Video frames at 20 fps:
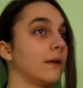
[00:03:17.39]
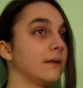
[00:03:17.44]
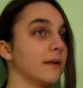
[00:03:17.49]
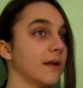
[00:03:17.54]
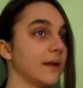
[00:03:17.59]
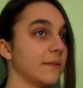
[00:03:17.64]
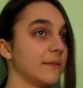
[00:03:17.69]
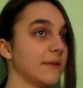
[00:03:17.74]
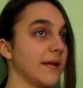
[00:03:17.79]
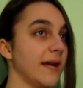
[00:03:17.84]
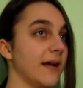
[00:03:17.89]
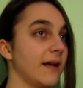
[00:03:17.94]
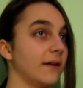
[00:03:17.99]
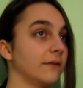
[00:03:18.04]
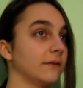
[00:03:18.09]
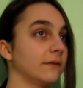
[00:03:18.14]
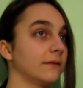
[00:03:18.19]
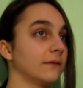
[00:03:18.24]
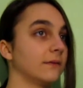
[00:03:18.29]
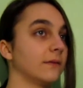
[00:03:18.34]
Let him
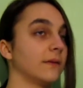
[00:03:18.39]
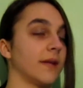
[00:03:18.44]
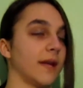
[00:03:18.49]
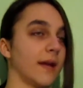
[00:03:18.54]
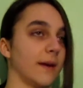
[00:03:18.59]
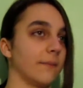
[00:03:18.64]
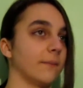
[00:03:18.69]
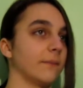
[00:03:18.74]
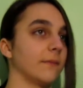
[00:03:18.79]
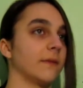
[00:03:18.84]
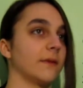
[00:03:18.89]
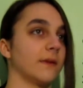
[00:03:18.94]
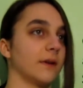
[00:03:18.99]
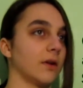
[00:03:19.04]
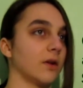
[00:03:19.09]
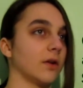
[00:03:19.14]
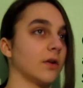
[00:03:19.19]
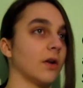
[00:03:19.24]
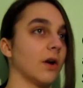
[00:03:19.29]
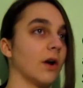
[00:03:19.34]
down. Yeah,
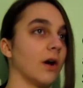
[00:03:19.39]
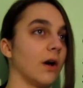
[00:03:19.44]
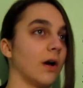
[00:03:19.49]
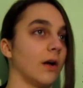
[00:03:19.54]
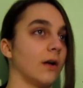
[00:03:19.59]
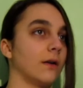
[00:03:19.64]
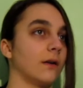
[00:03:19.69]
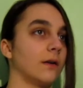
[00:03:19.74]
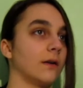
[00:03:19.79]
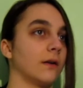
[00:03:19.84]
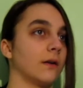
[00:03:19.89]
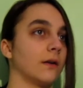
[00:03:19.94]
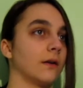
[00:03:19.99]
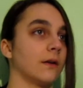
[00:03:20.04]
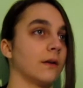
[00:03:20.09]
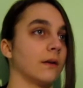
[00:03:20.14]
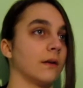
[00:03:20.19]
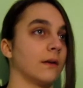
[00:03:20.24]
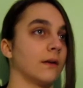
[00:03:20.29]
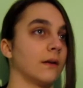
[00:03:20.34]
good call.
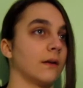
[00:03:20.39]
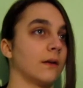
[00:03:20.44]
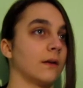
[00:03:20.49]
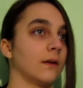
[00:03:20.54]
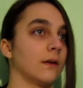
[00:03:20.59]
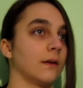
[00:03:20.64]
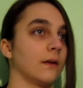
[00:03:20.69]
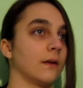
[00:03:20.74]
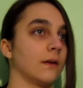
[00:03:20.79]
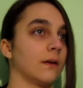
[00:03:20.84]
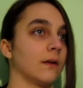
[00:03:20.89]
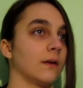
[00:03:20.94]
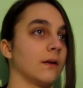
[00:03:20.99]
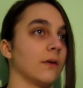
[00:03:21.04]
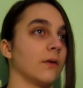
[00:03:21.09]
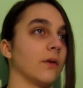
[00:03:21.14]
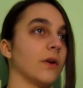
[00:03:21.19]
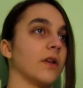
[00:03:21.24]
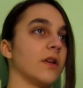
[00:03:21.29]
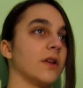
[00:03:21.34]

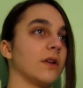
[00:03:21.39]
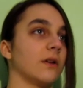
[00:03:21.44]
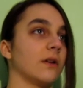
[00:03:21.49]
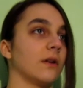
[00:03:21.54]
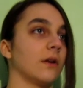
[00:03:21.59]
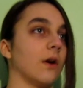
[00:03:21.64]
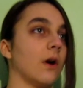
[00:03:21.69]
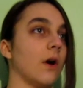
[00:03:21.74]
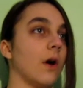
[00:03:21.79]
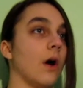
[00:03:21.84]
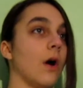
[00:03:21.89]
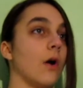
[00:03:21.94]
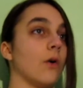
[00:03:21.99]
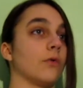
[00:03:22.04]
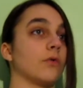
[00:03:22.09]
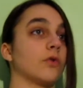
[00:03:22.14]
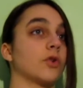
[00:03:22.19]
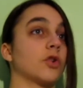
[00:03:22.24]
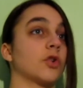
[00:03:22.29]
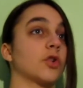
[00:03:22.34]
Orina.
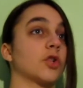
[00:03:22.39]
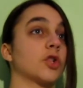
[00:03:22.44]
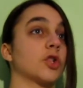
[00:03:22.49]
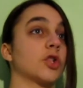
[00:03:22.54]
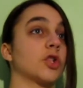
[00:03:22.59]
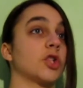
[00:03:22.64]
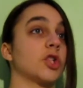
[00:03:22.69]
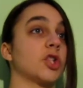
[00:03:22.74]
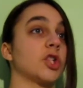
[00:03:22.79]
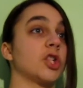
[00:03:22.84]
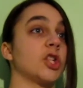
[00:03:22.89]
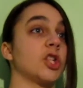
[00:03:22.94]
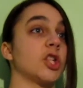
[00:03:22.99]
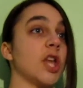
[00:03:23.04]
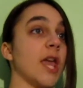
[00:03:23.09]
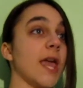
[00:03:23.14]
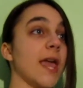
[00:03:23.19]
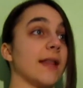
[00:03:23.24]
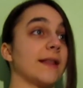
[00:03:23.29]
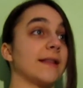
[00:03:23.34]
Oh,
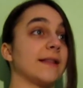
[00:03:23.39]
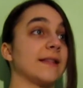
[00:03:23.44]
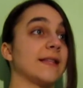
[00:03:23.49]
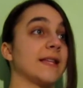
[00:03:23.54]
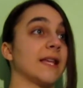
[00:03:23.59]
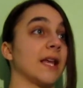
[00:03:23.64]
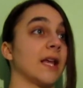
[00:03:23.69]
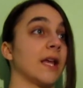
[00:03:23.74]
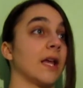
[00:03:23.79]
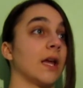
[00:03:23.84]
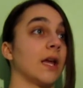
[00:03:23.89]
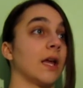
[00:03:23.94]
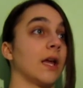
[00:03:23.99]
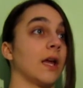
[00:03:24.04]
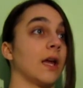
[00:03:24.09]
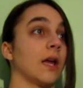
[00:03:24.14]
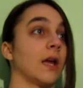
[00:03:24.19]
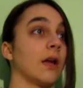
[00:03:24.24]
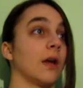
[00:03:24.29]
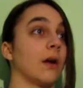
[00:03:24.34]
shit!
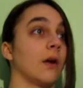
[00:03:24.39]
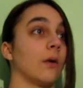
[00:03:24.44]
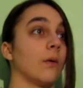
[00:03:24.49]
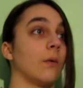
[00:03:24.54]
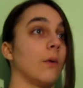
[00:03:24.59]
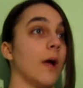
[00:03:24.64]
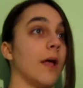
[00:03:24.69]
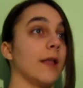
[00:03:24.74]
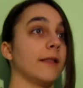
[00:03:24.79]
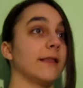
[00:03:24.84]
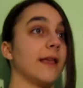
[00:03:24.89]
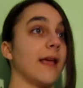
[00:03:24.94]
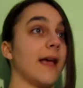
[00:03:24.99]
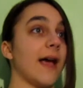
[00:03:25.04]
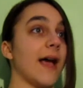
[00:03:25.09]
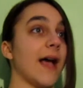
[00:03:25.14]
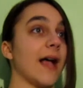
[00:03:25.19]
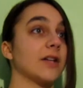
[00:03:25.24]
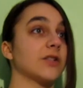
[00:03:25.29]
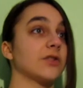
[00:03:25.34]
What the
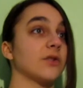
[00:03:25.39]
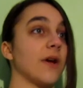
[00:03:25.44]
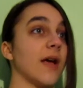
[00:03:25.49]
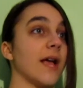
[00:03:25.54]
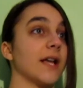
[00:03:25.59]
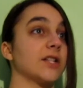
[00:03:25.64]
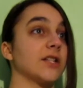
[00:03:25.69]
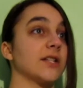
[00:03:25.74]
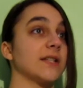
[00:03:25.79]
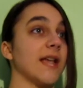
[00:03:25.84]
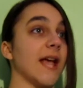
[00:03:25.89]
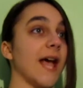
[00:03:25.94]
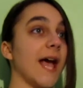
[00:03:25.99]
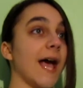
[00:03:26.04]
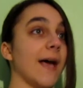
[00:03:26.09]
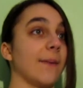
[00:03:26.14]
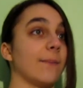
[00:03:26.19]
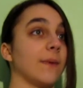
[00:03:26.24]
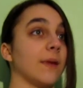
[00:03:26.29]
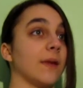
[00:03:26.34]
actual heck just
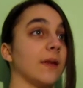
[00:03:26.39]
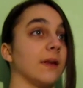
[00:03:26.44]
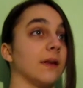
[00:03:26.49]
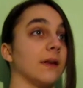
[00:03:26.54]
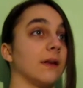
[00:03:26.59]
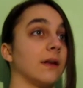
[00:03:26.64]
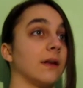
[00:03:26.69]
happened?